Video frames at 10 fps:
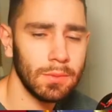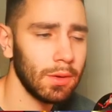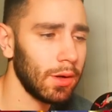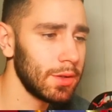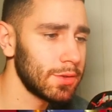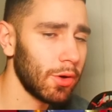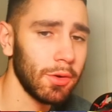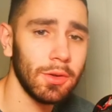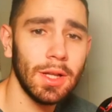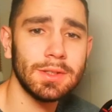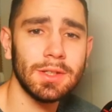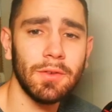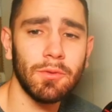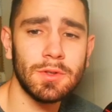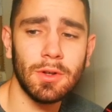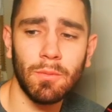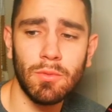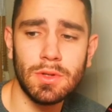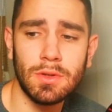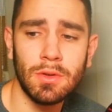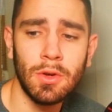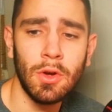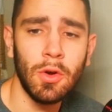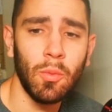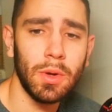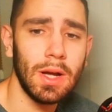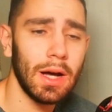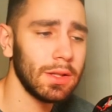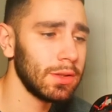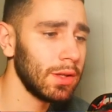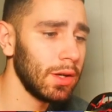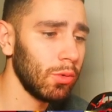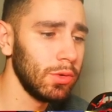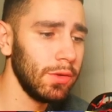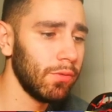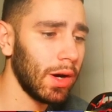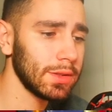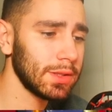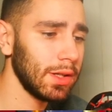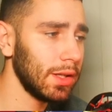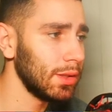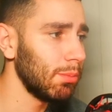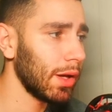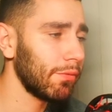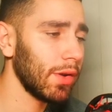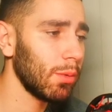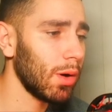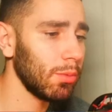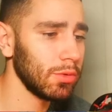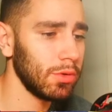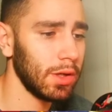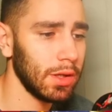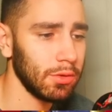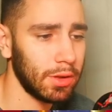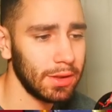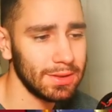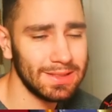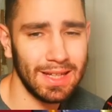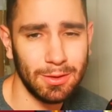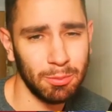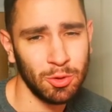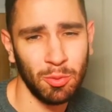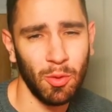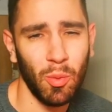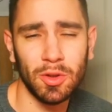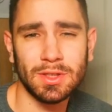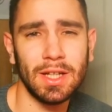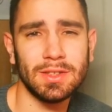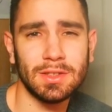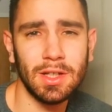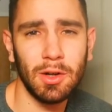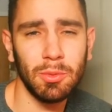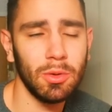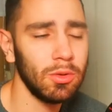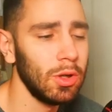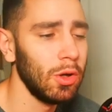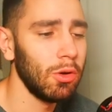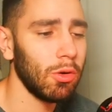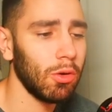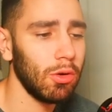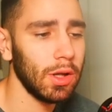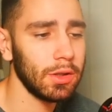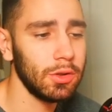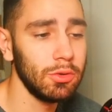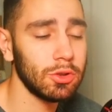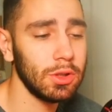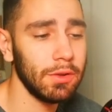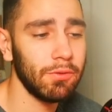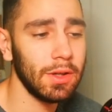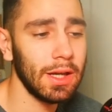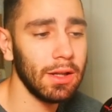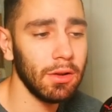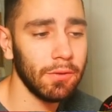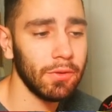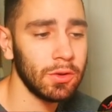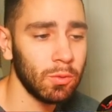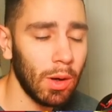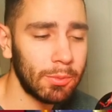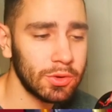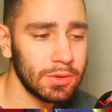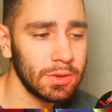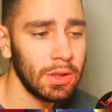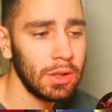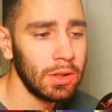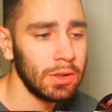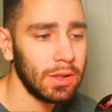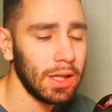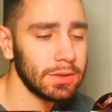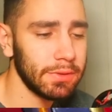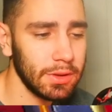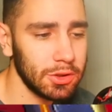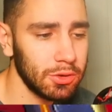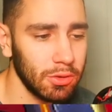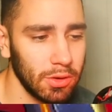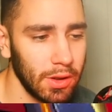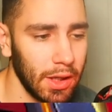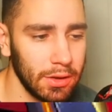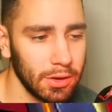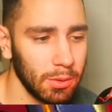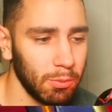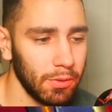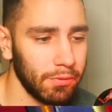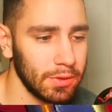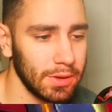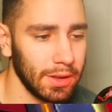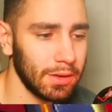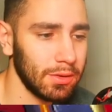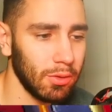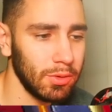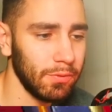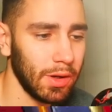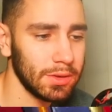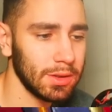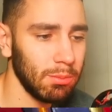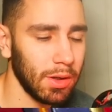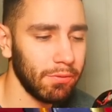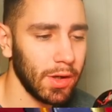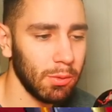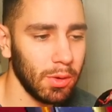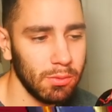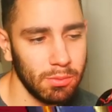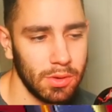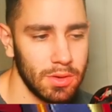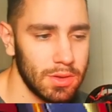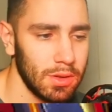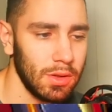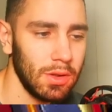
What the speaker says: All right. Sorry. Let's say for some reason we got only Vata and the Black Feather Wildman on your hand. Okay. That's like, I'm talking about worst case scenario. Or like usually if we get a lot of interruptions, the last thing that you're gonna end up with is like only Vata and Black Feather Wildman, because